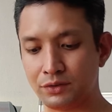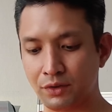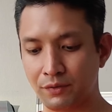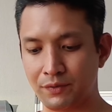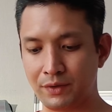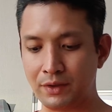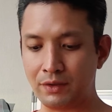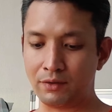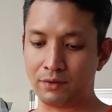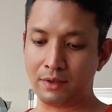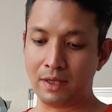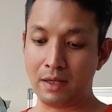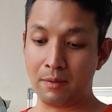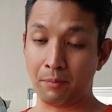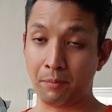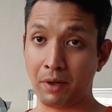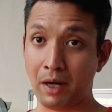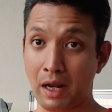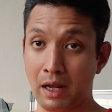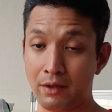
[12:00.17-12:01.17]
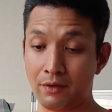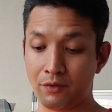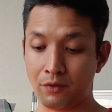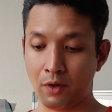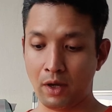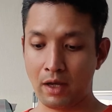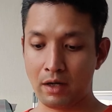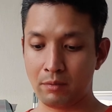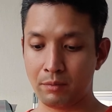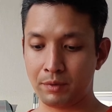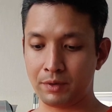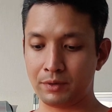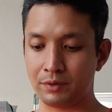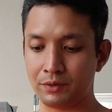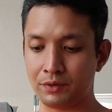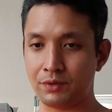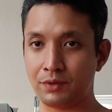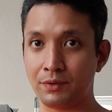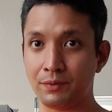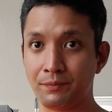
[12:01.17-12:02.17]
of these dead plants or
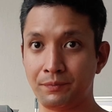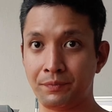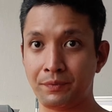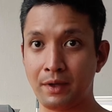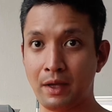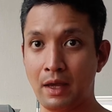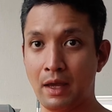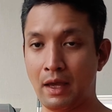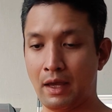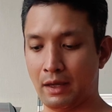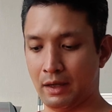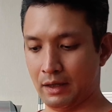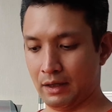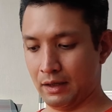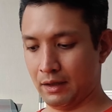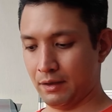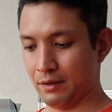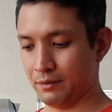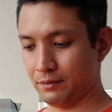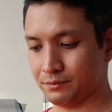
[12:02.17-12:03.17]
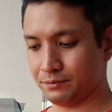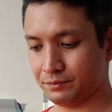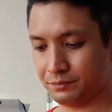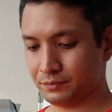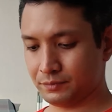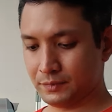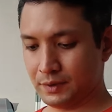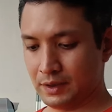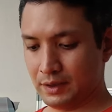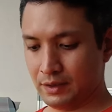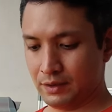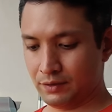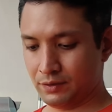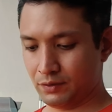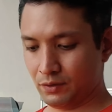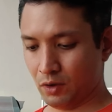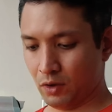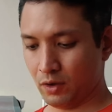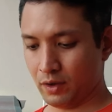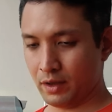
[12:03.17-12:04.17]
animals, and these
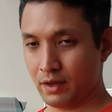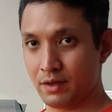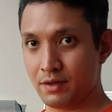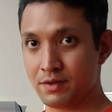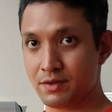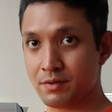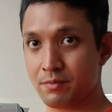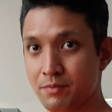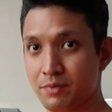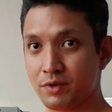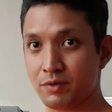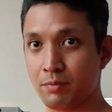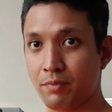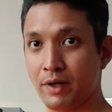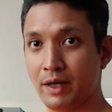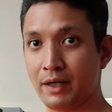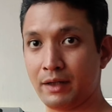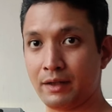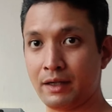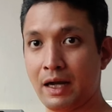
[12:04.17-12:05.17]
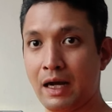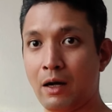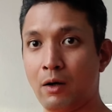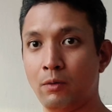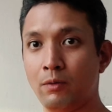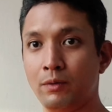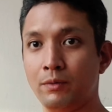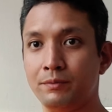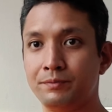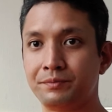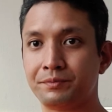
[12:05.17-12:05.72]
organisms break down,